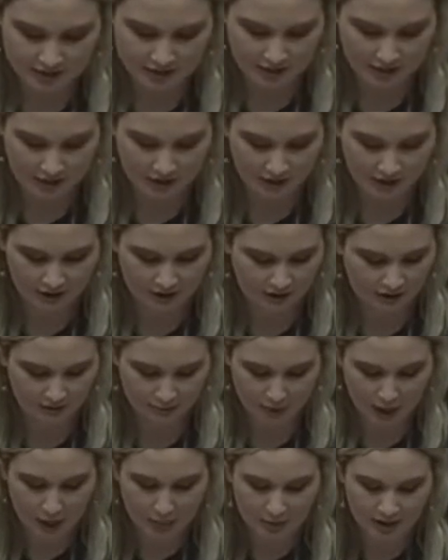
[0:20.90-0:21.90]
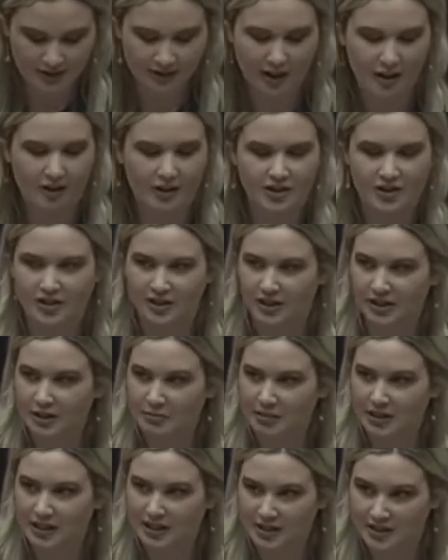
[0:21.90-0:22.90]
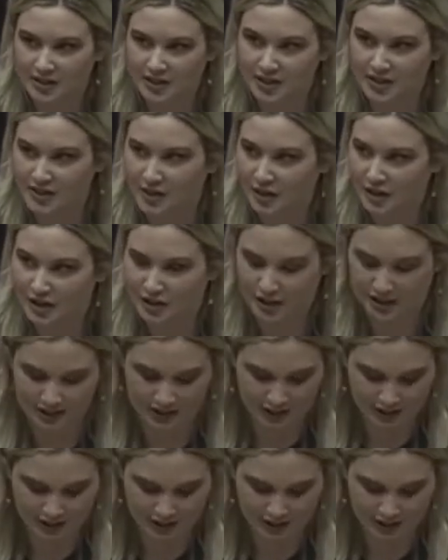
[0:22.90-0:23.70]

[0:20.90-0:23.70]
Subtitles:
are public knowledge and can be easily searched on the